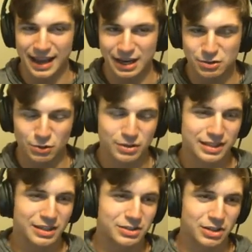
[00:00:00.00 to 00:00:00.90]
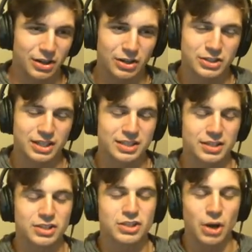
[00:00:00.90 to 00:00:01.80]
And Troll Slingers are
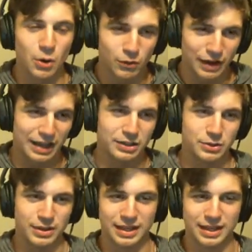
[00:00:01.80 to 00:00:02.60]
just so valued.